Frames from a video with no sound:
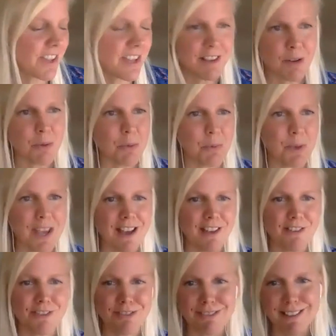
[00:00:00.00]
like we
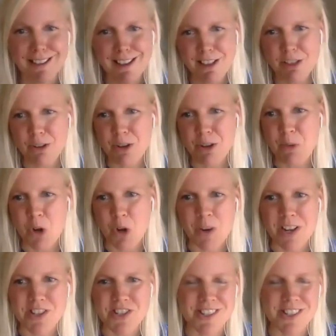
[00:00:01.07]
have 30 more
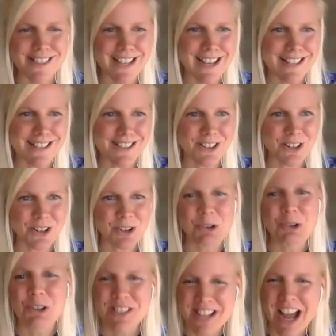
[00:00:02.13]
questions to ask on our
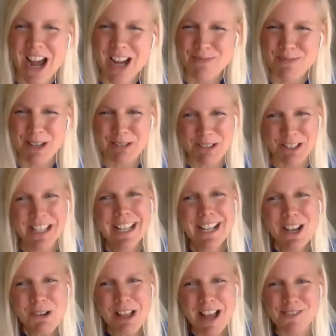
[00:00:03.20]
Google Doc, but
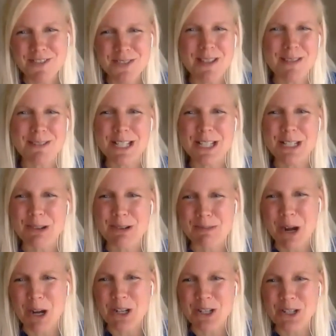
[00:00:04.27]
we'll have to maybe do a
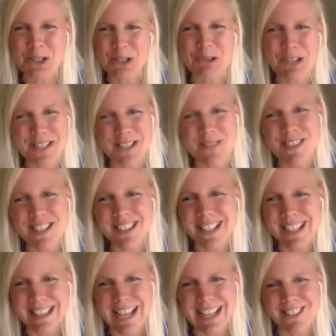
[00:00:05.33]
part 2 or something
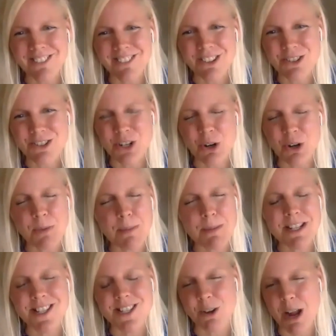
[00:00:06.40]
like that in the future, or maybe
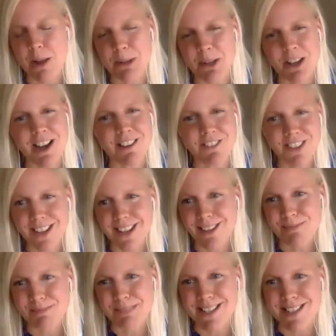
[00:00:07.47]
just grab a
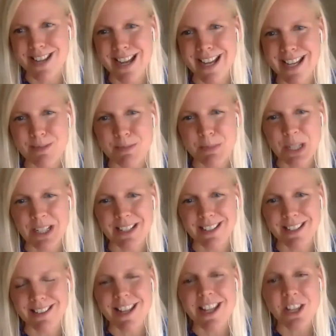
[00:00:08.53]
coffee and chat. But
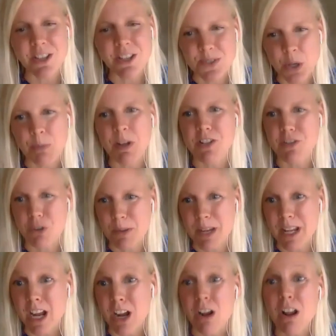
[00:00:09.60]
thank you so much for
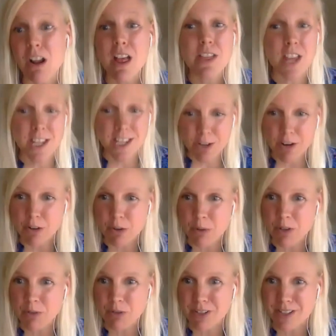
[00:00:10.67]
being here. Thank you
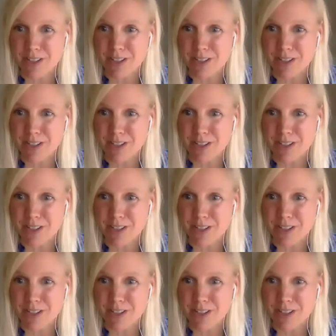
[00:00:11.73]
everyone for